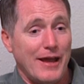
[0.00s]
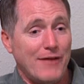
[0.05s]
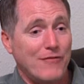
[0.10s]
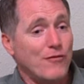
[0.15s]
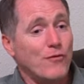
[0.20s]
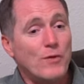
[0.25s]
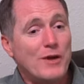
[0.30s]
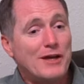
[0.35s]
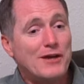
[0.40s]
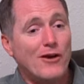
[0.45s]

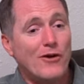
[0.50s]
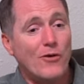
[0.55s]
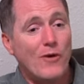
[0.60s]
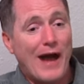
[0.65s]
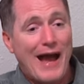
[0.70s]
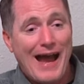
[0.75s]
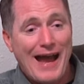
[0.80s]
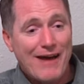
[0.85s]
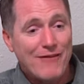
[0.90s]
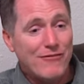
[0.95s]
if we go a
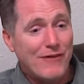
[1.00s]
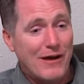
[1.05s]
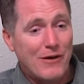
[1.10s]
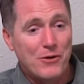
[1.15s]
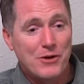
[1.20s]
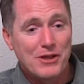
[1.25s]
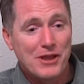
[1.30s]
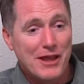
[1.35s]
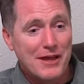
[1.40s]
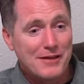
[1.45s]
half
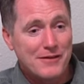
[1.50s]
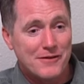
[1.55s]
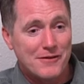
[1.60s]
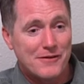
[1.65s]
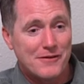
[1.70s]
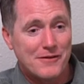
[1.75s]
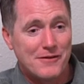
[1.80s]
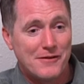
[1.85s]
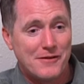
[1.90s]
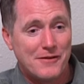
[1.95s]
hour later